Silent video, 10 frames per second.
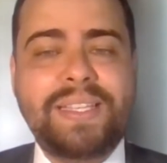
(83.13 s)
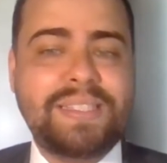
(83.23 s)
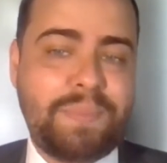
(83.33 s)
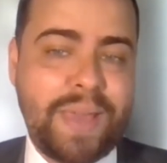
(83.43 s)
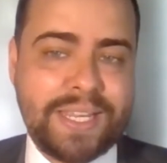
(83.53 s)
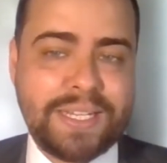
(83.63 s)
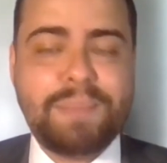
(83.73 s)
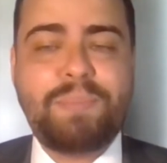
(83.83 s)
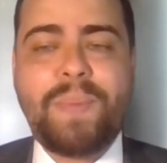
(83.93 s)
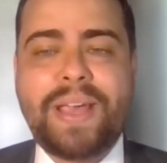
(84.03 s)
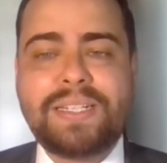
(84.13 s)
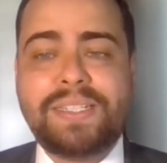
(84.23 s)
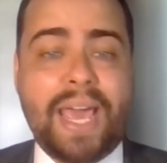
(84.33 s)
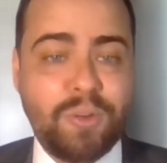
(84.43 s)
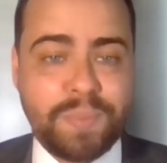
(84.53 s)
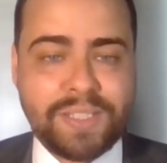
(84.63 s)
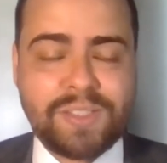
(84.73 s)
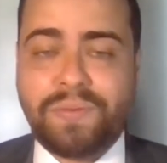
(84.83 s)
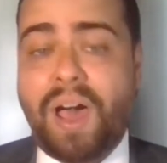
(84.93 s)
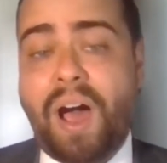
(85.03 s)
he's an American diplomat and
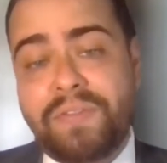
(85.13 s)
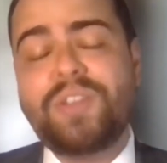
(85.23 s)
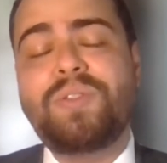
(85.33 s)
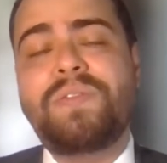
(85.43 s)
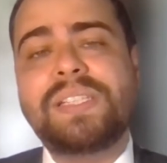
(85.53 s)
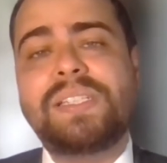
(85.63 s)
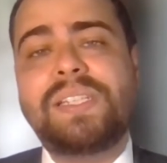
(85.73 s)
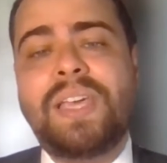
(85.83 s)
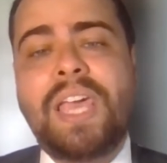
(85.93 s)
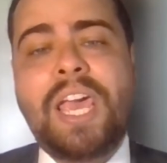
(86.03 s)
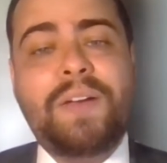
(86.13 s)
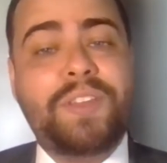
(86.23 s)
alumnus of the Harvard University,